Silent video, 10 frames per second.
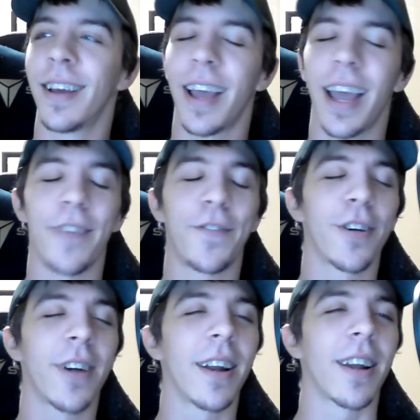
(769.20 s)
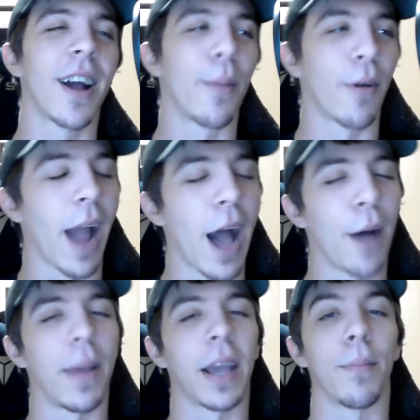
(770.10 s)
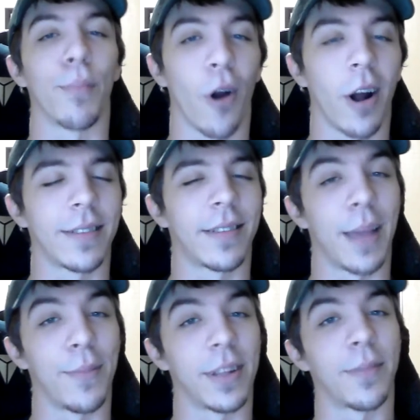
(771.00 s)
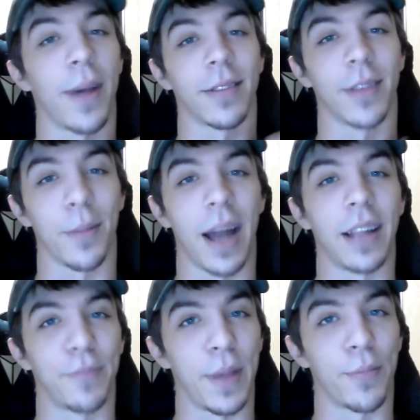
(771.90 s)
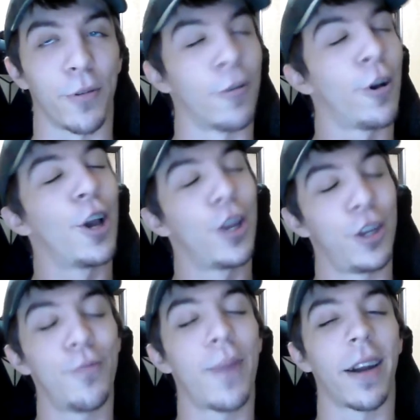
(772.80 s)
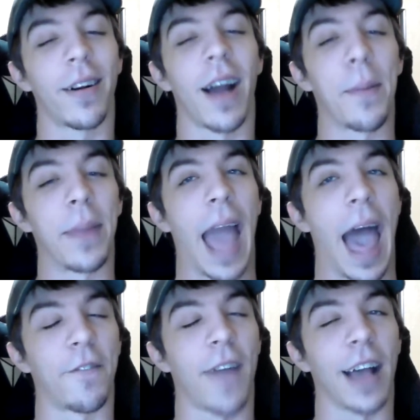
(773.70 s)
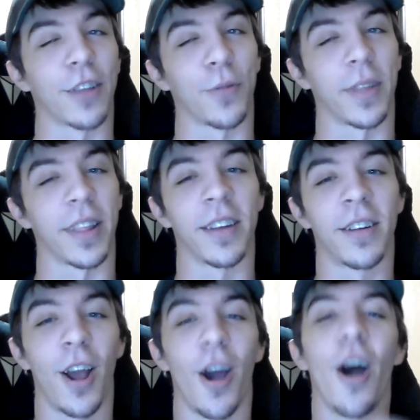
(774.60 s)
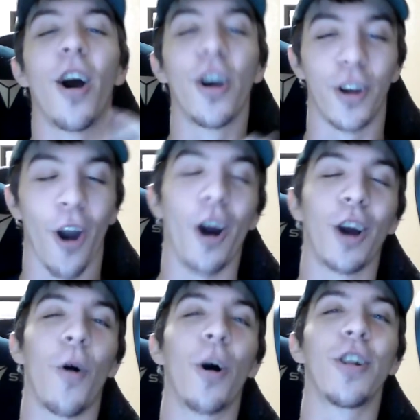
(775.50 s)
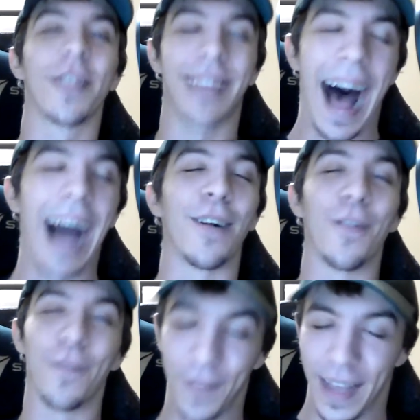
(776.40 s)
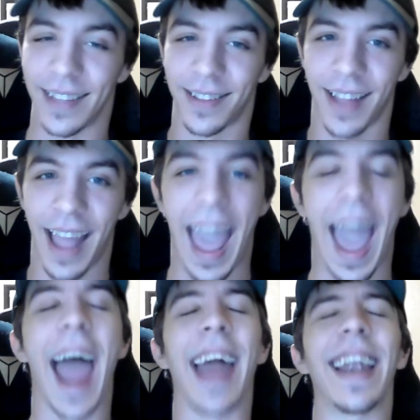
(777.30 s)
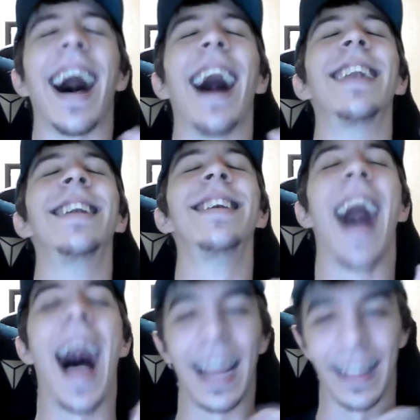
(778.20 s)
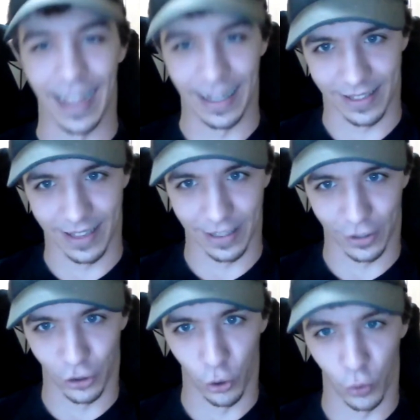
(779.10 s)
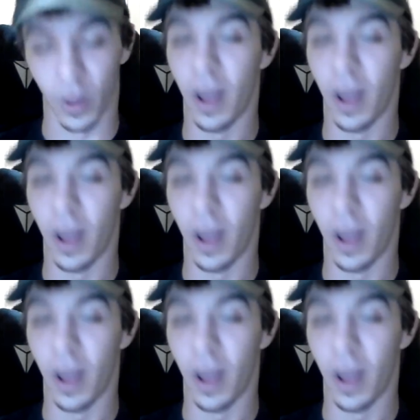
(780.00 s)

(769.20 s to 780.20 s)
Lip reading: if you're gonna come around making broad statements about somebody's people, you better not be half-assed with it. Gargoyle Tile Fist, and annihilates this dude.